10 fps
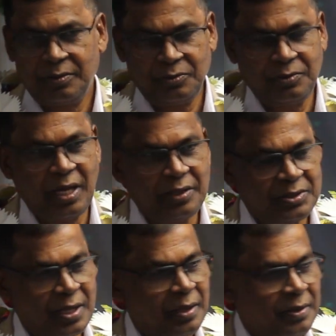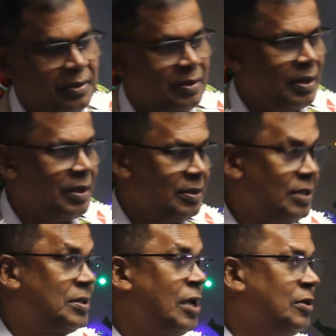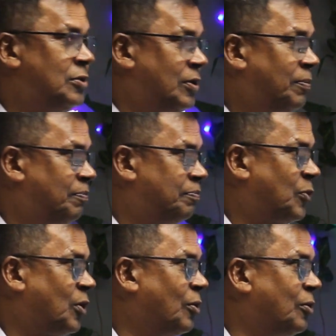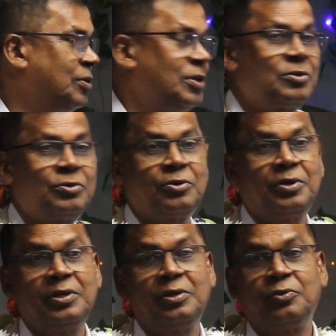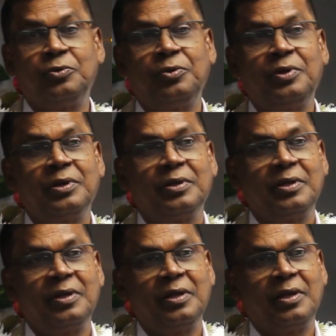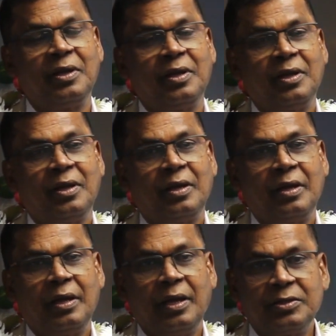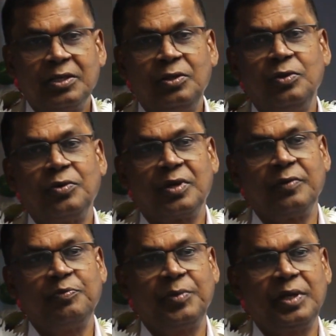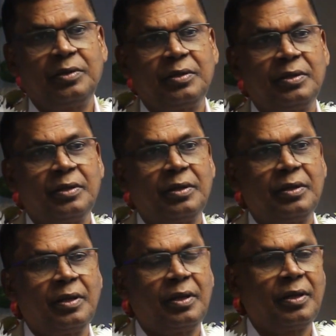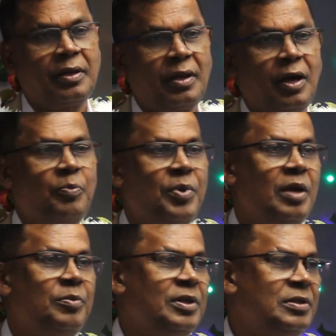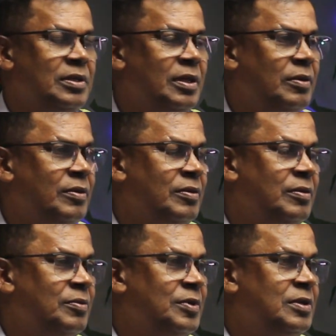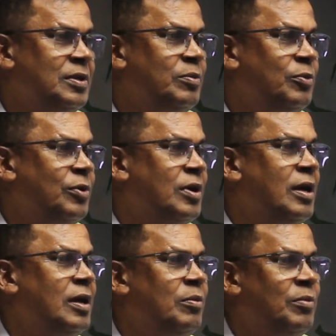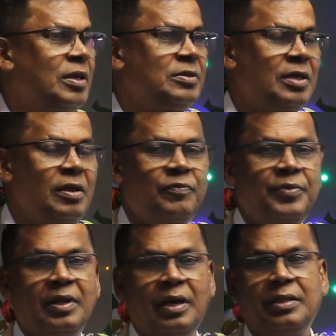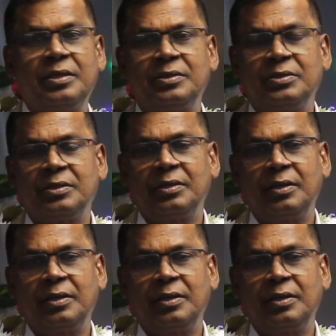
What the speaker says: should I say, dictatorship or dictatorial rule, as a new government, our Prime Minister, Mr. Rumbuka, and myself and others,